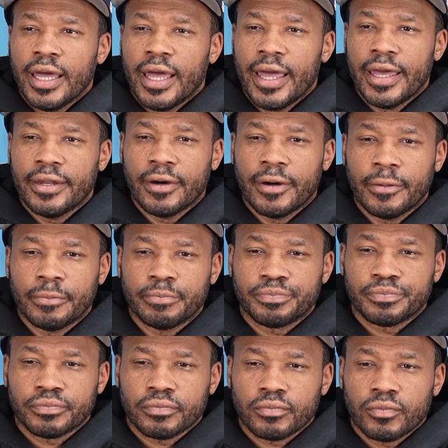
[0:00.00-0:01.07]
And
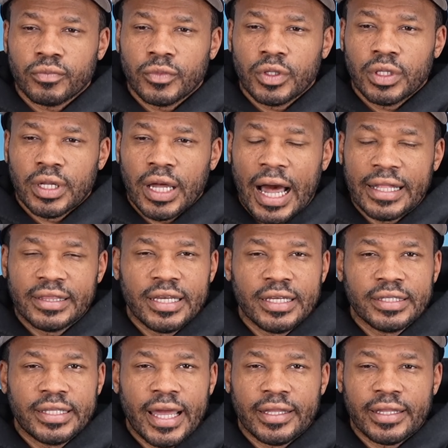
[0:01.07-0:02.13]
I
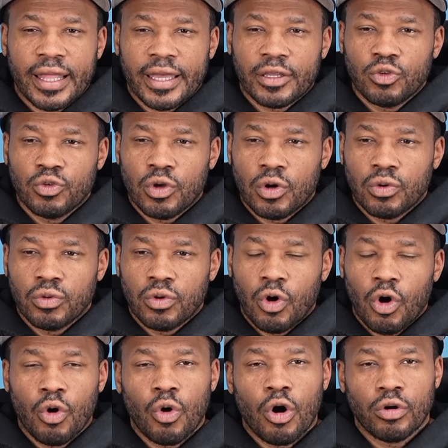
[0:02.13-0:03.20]
think that, like,
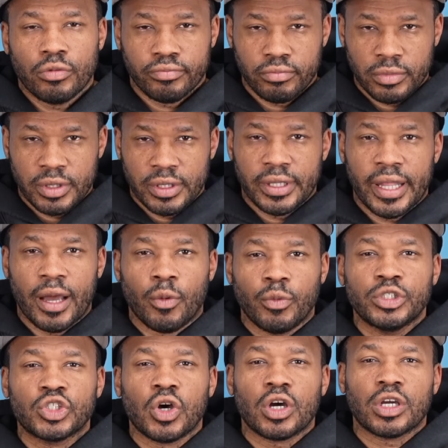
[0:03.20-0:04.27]
on that we
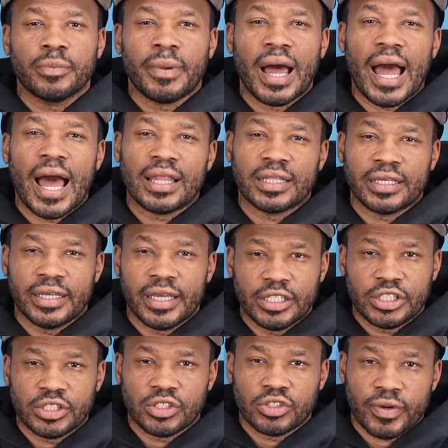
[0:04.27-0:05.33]
talking about
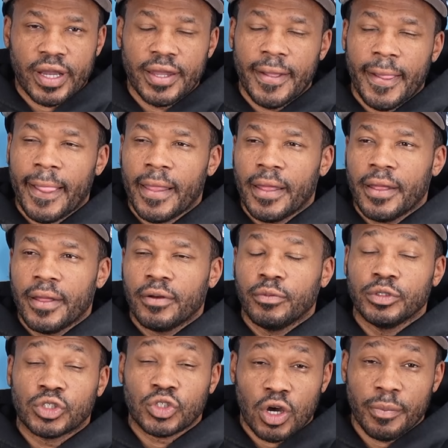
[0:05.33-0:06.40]
allegations, right? We
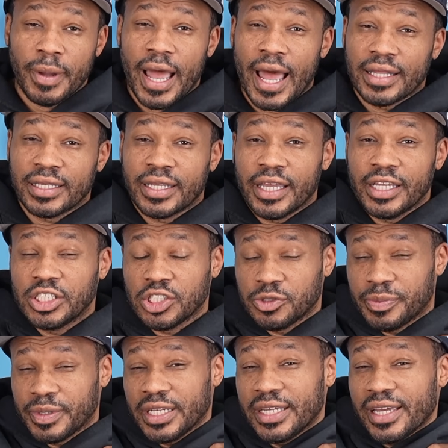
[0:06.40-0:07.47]
talking about allegations,
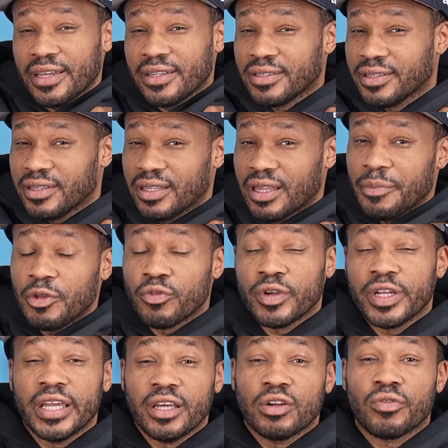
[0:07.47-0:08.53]
but again, let me
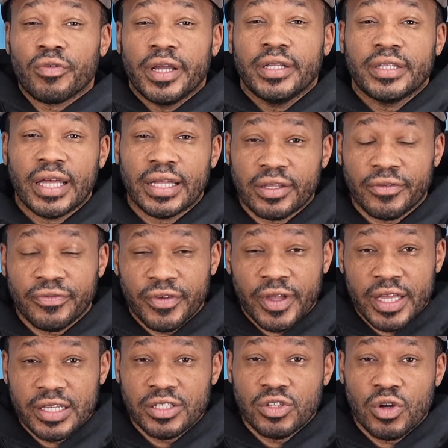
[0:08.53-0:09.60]
reiterate that the
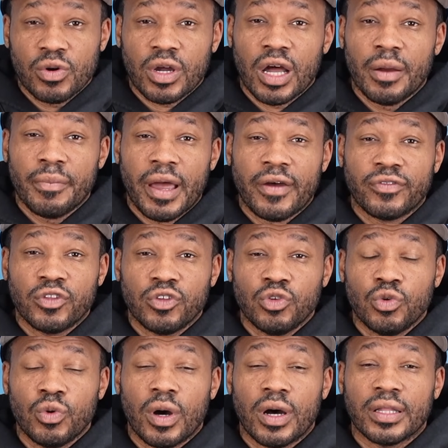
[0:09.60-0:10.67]
feds don't come after
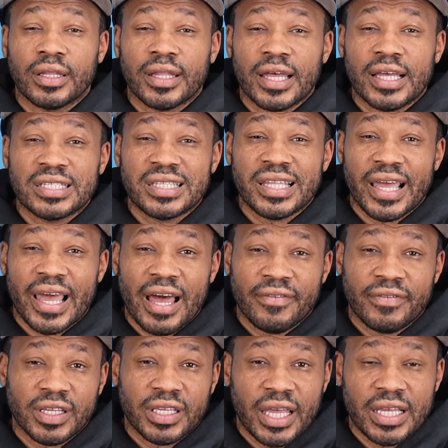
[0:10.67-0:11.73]
you unless they have
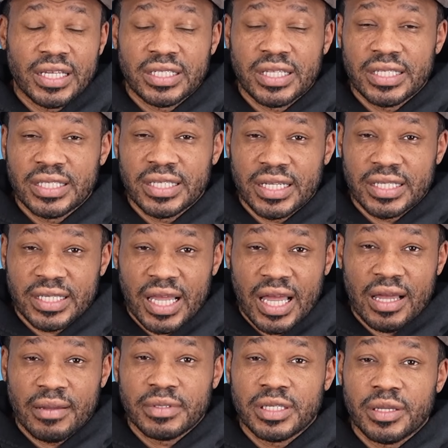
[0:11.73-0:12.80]
a case. They take
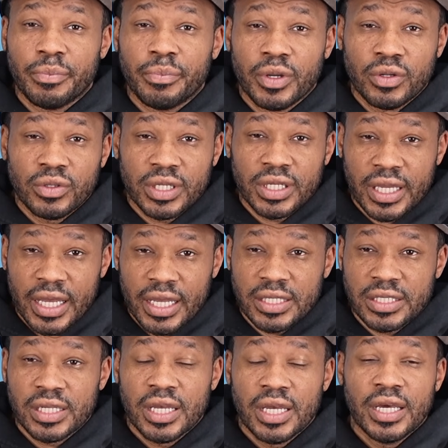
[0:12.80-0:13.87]
time to build a
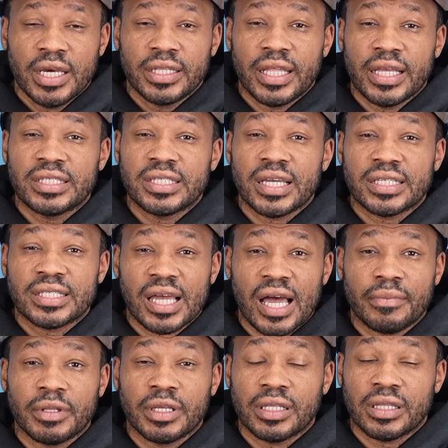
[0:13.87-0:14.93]
case. They take time
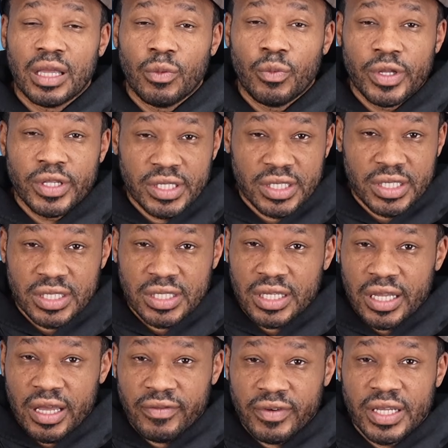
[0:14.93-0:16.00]
to get their witnesses
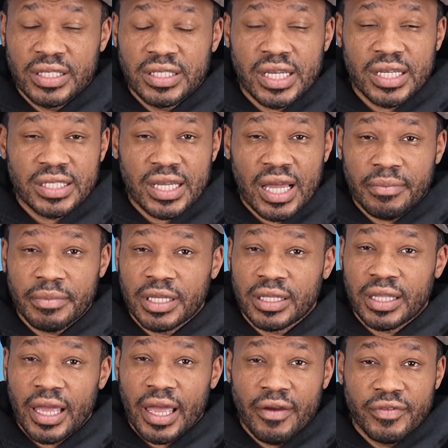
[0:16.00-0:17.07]
together. They take time to get
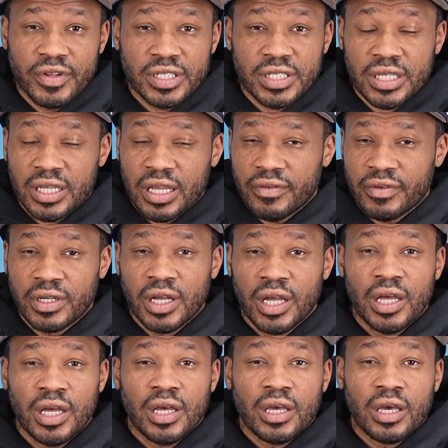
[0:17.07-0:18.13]
their evidence together.
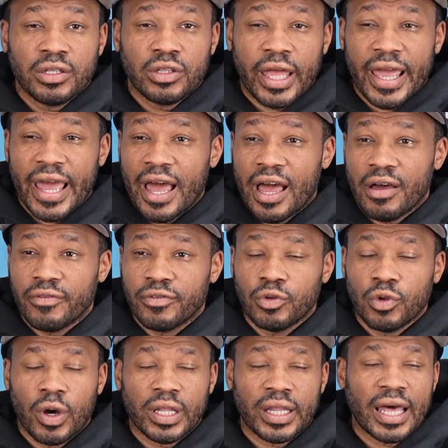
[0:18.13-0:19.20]
They have, a
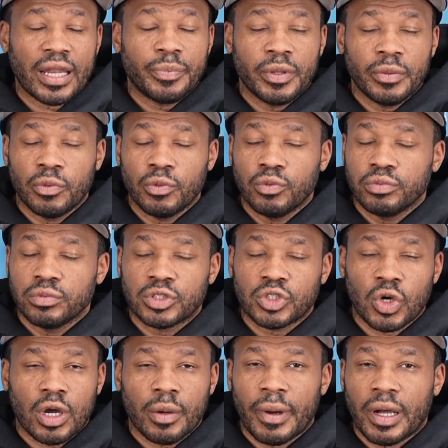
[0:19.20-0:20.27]
lot of people
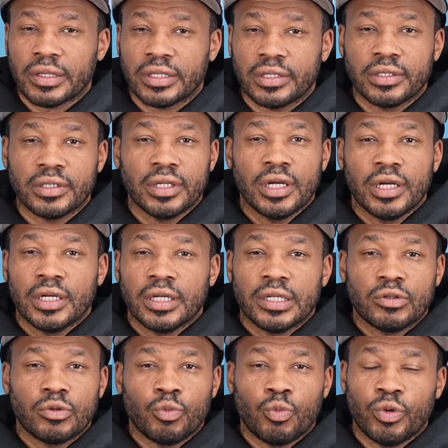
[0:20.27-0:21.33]
talk about
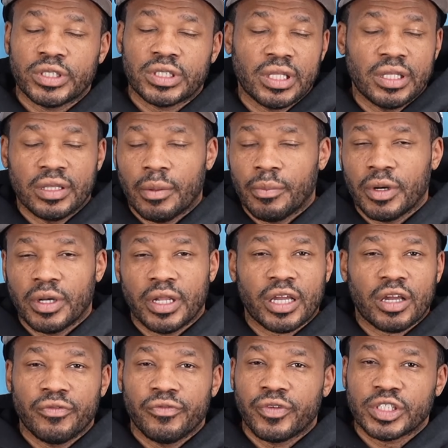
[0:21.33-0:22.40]
what's the number of their
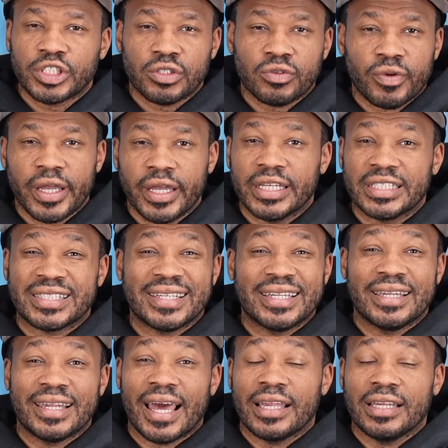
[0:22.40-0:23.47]
conviction rate. It's in the
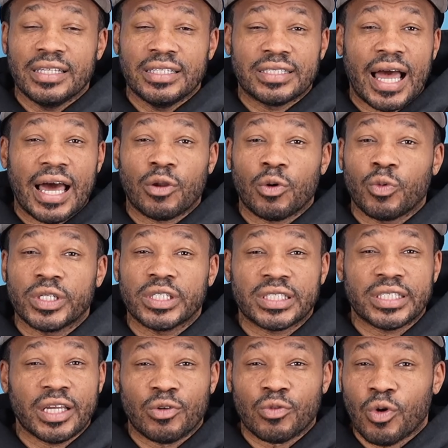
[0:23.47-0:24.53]
90s. I don't want to
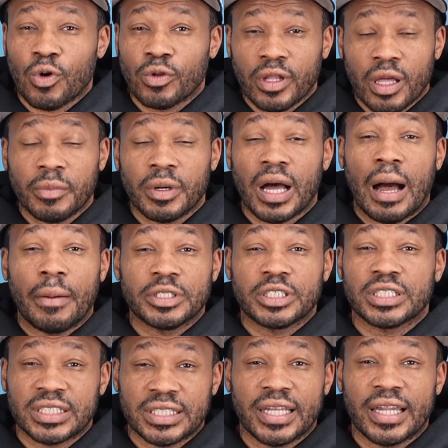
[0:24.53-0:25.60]
say the wrong number. I'm going to
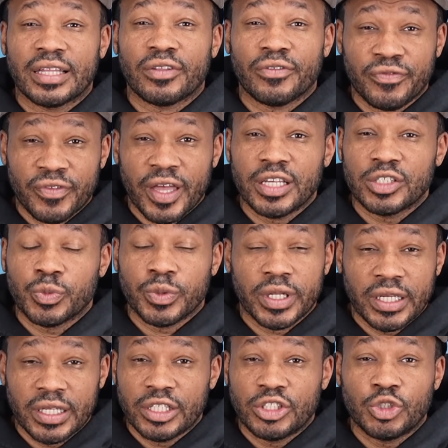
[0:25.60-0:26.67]
just say that the feds, when they
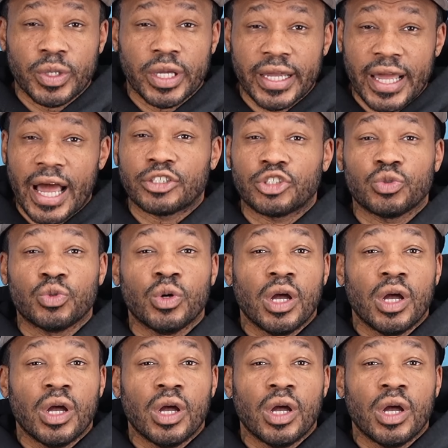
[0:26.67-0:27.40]
get you, they got you.